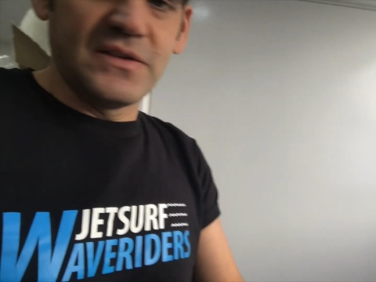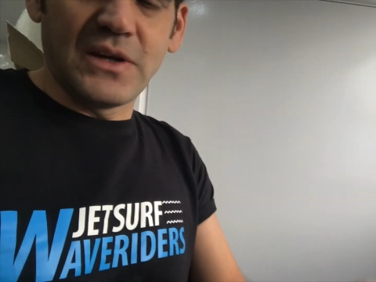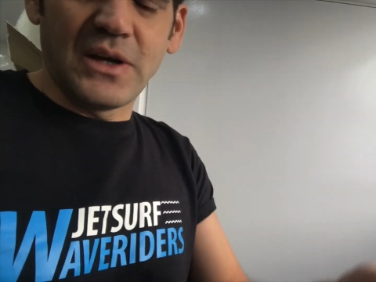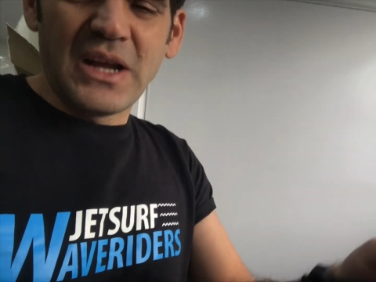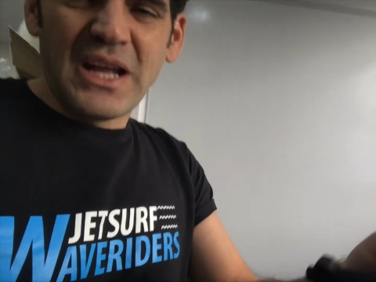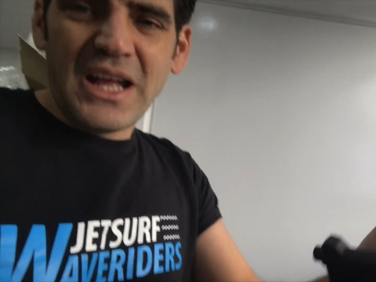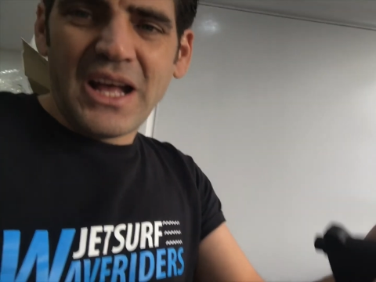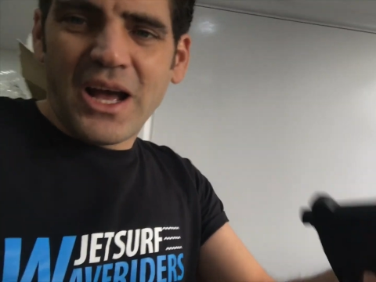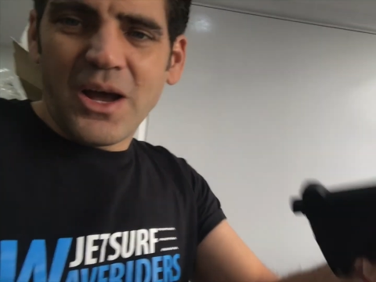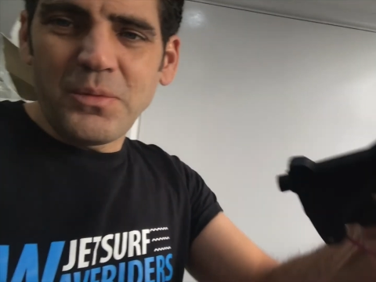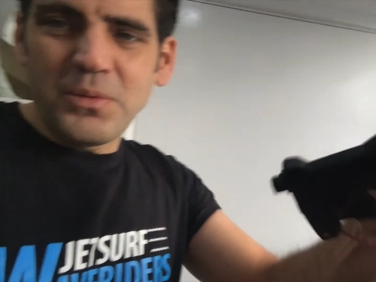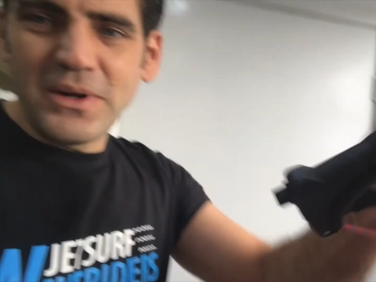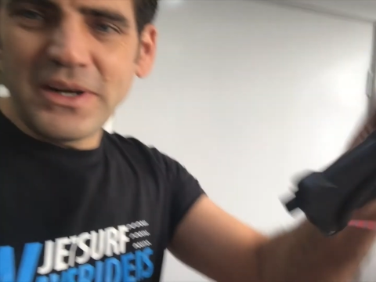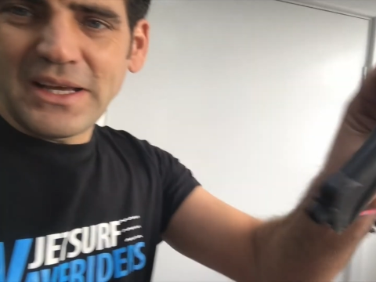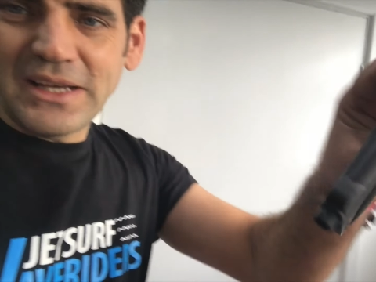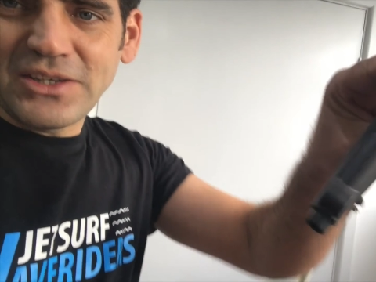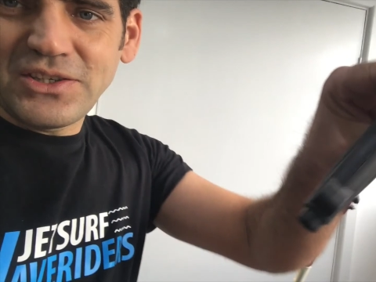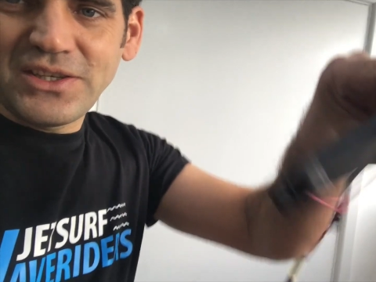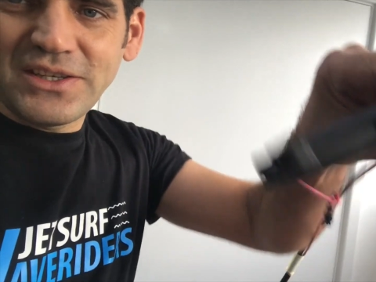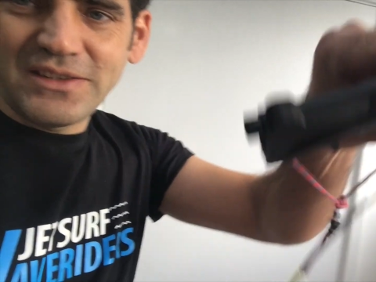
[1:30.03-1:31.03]
So I wouldn't
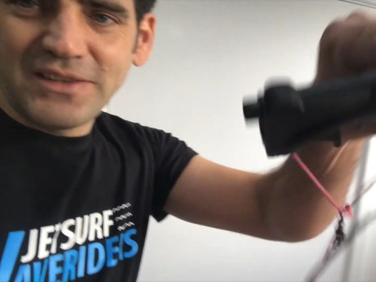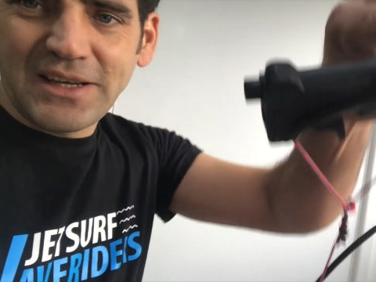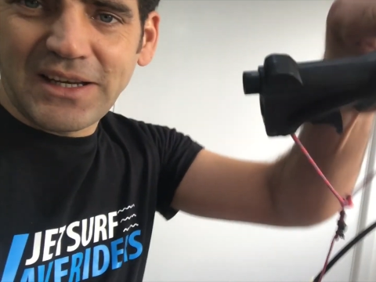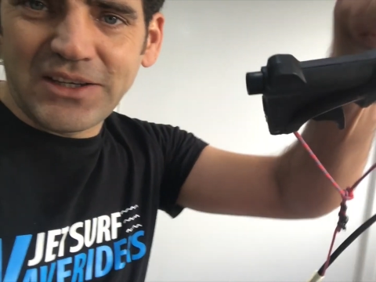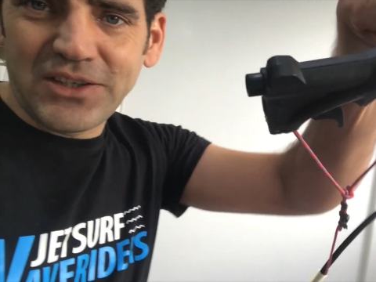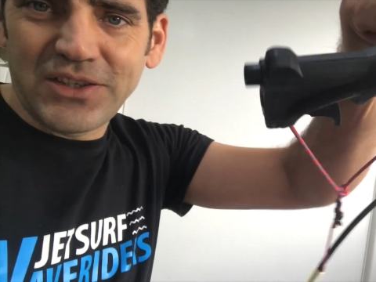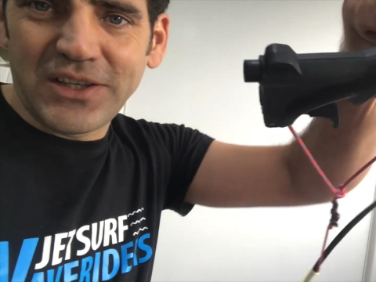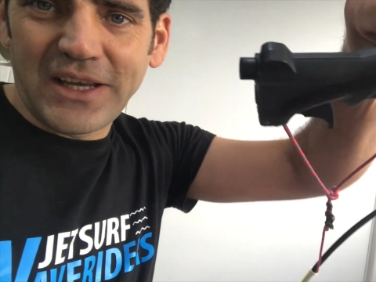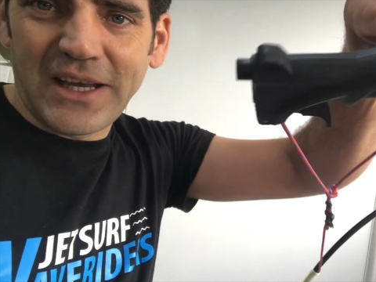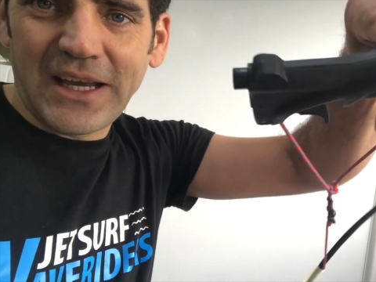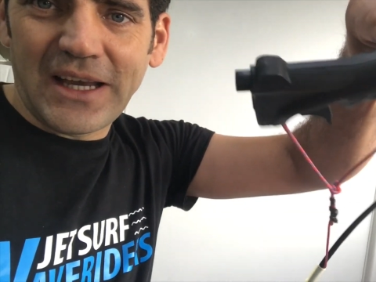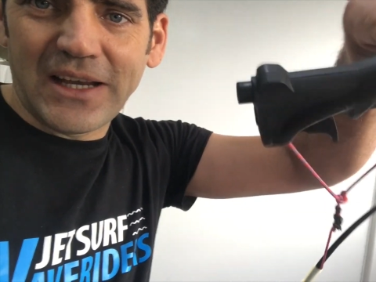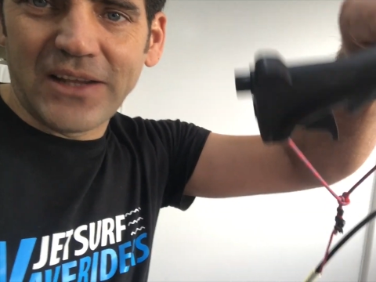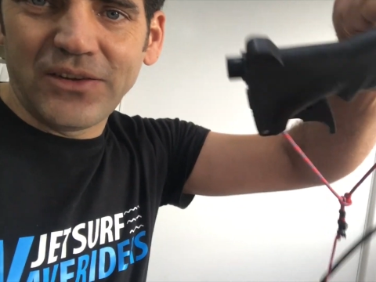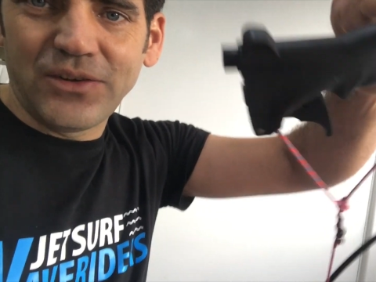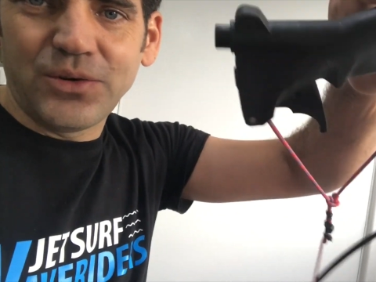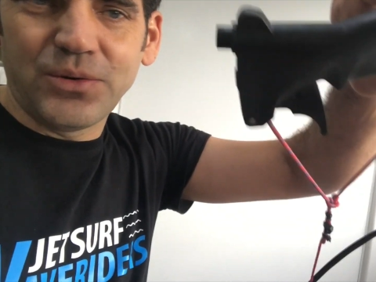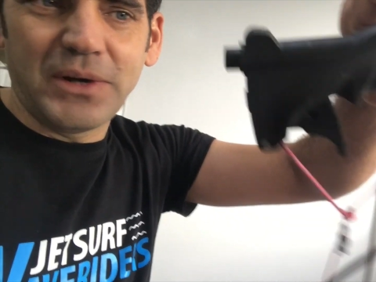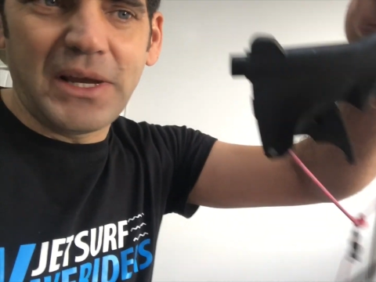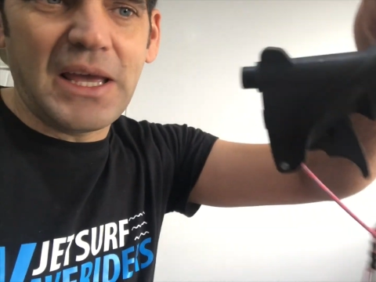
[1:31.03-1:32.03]
actually attach the
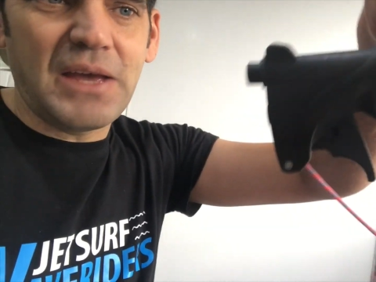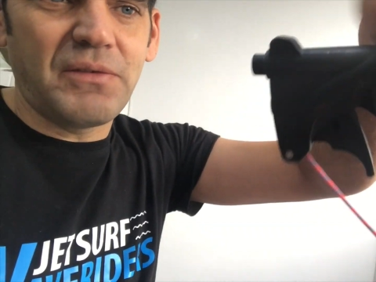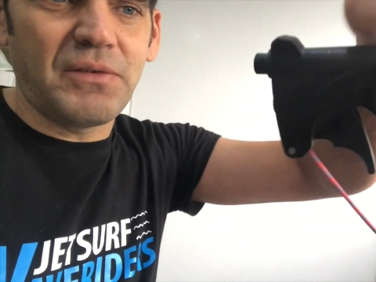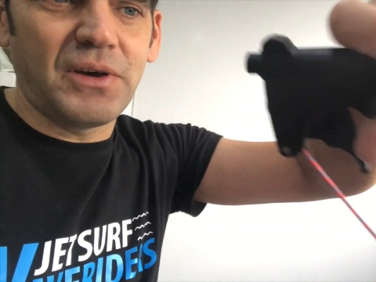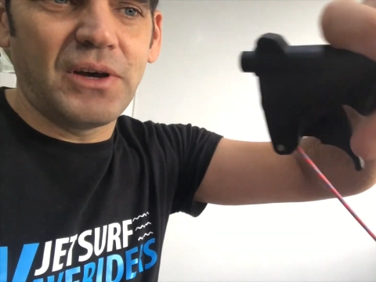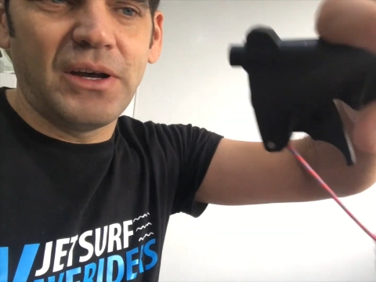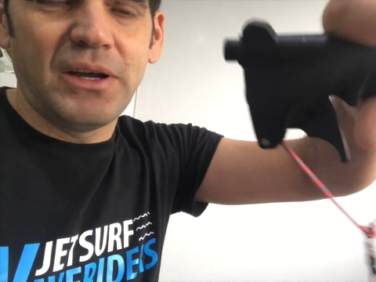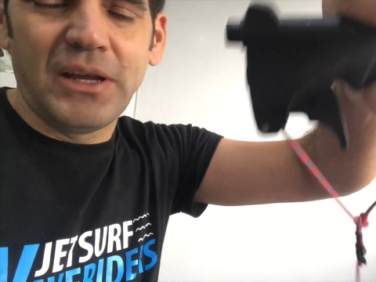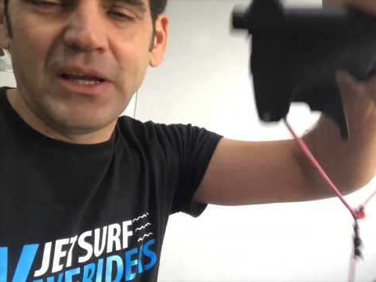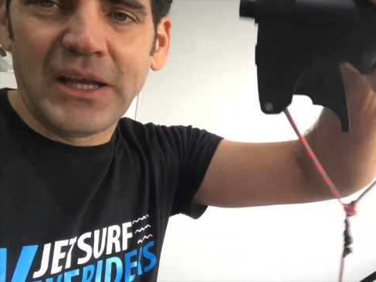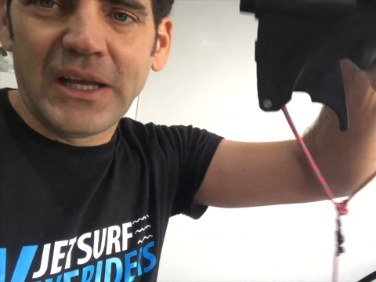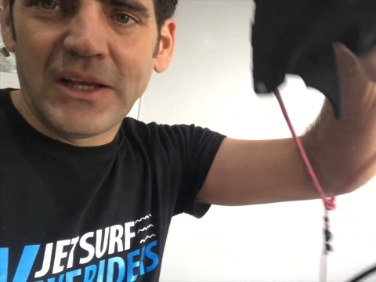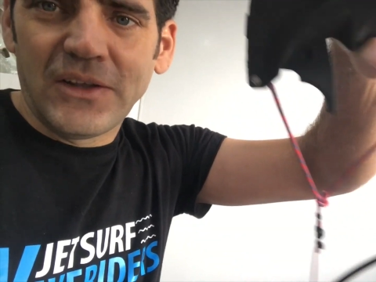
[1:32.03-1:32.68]
handle ever